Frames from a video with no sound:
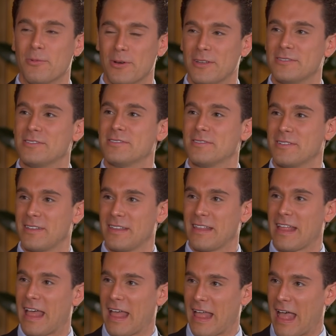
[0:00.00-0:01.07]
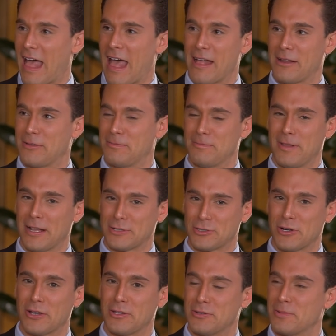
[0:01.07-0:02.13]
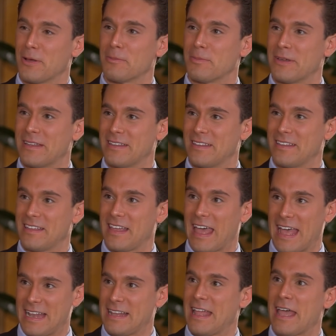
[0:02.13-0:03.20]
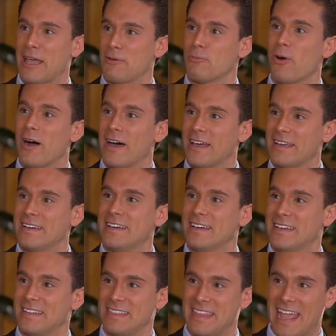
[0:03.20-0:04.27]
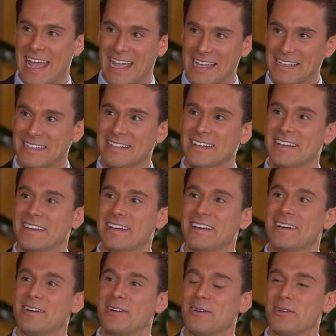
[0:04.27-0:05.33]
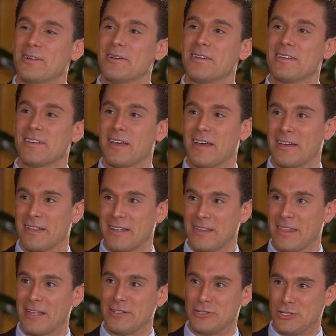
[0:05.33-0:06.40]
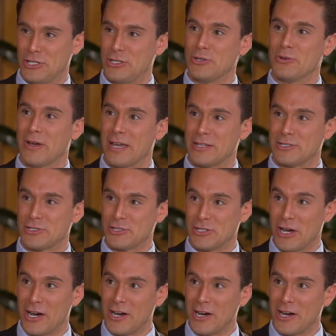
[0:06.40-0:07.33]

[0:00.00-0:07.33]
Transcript: was. I, am not sure how you spell it, but N A Y. N A. Uh, and then G U H G.